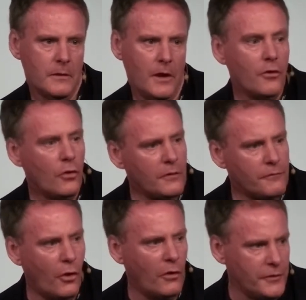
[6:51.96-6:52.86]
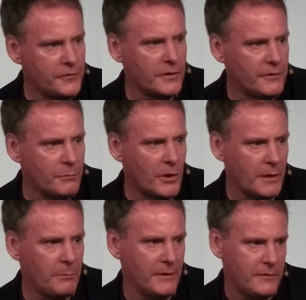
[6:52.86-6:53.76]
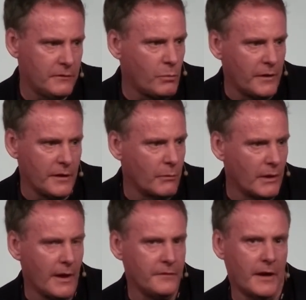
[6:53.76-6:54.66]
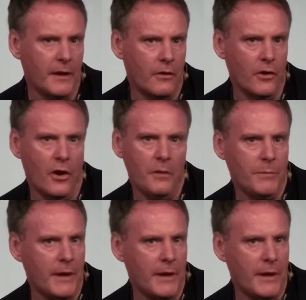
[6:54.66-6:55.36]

And you're all involved in service marketplaces, whether you realize that or not,